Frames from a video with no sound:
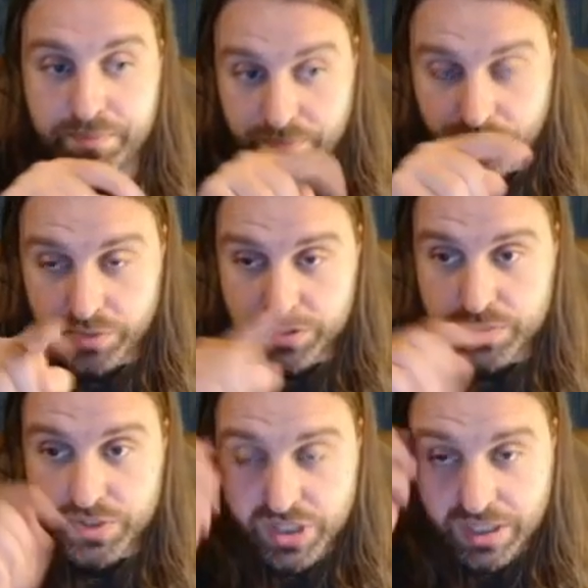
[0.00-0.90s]
those
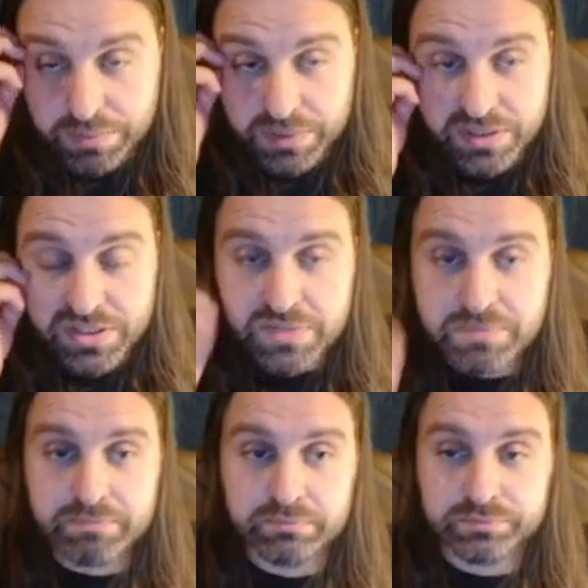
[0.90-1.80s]
three champions
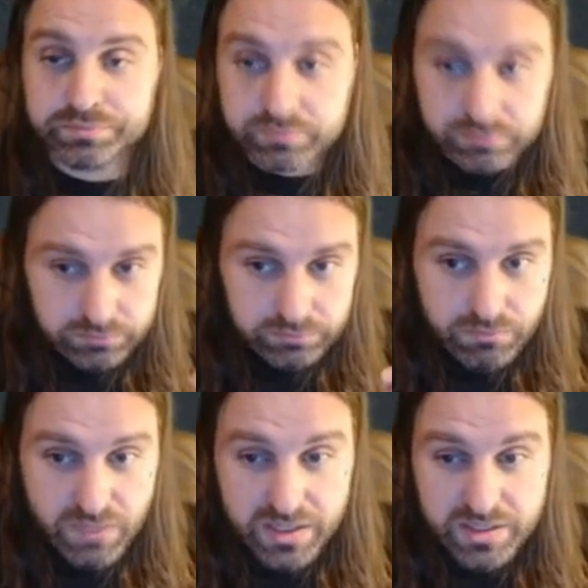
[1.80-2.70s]

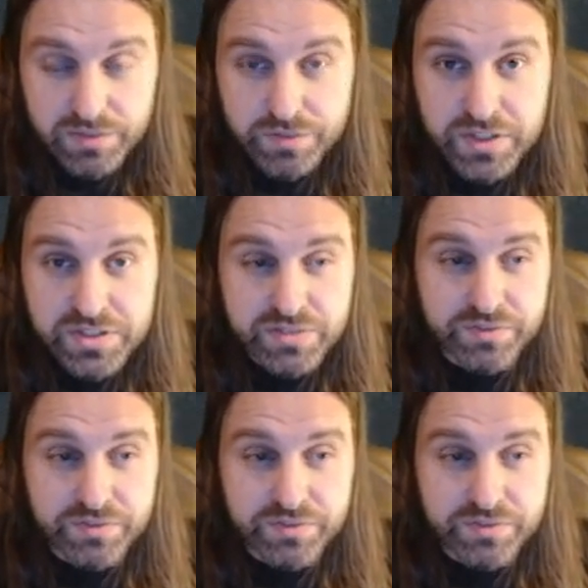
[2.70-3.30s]
and defensive